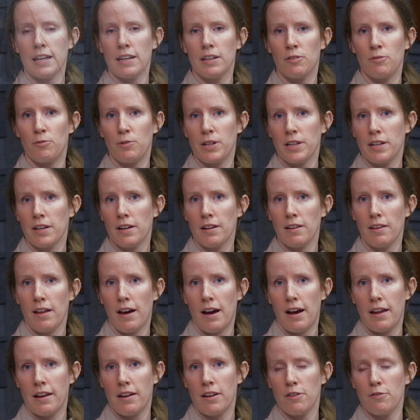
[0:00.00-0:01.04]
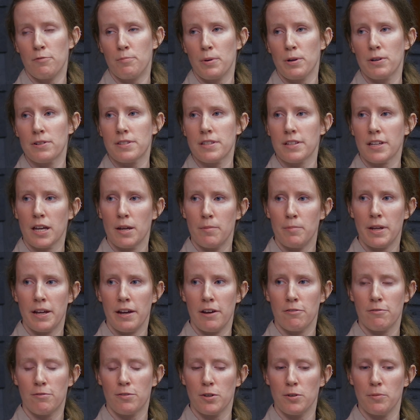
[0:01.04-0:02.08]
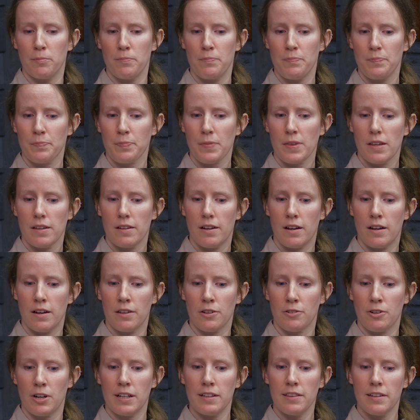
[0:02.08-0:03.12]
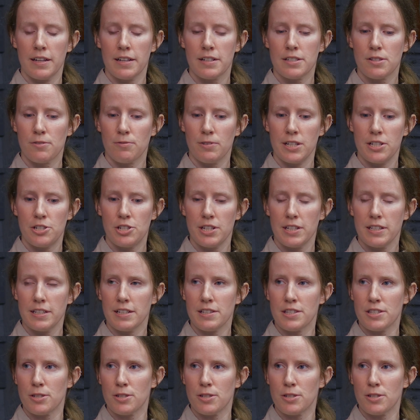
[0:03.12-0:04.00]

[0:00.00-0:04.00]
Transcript: and we get a lot of birds that come down from uh, the Great Lakes region.